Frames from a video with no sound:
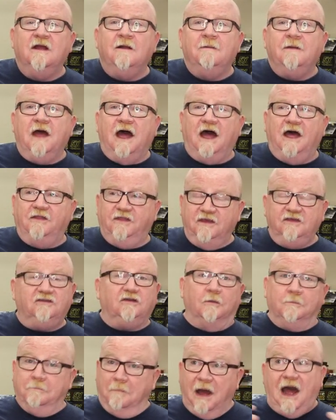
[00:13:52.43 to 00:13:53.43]
Uh, these
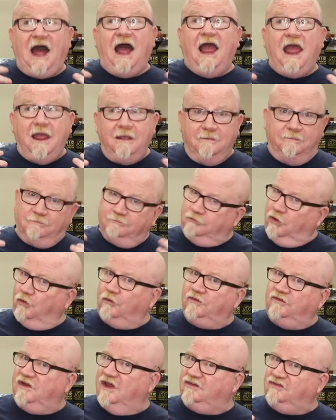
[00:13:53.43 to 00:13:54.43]
are my
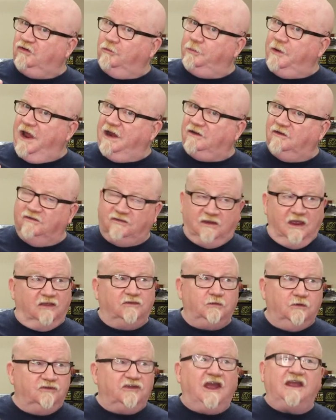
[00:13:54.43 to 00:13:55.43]
Total Tester practice
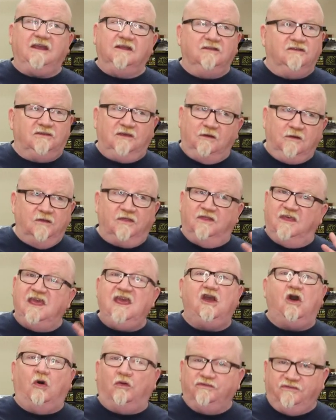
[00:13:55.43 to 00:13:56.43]
tests, which I consider the
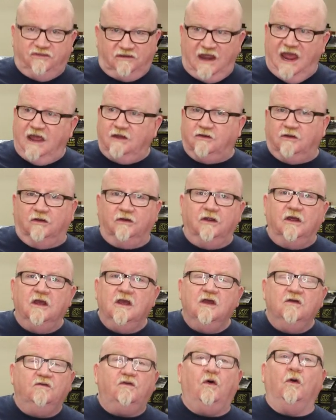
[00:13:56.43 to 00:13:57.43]
gold standard
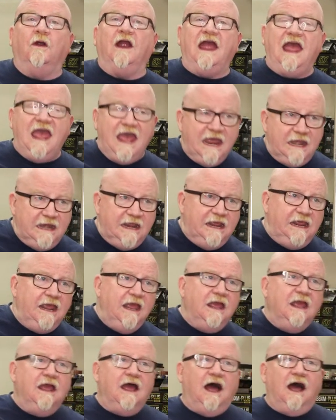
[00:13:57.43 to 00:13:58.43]
for any
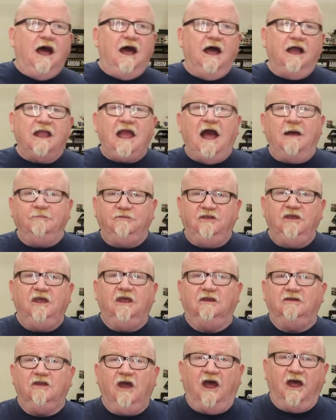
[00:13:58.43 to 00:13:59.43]
uh,
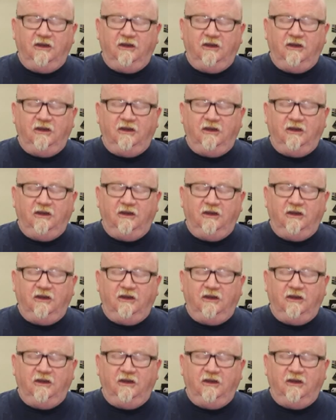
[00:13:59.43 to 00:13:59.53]
CompTIA uh,